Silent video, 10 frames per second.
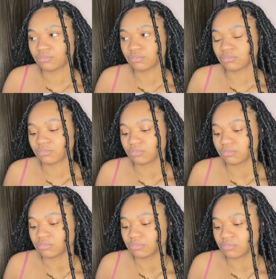
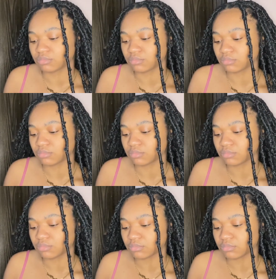
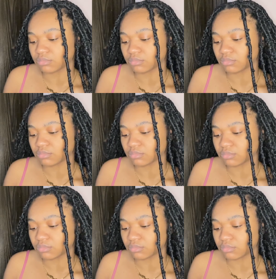
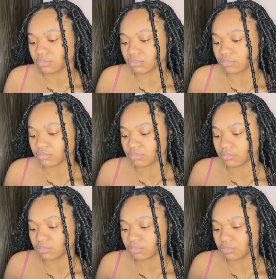
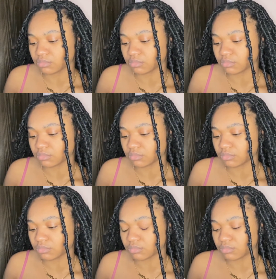
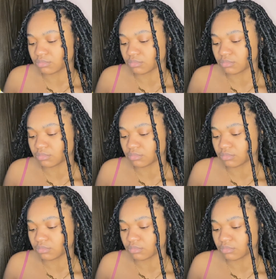
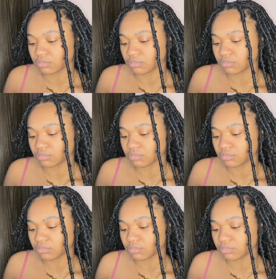
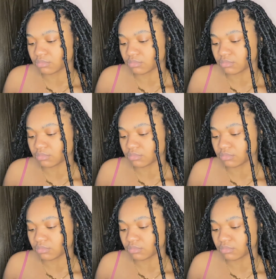Nobody speaks.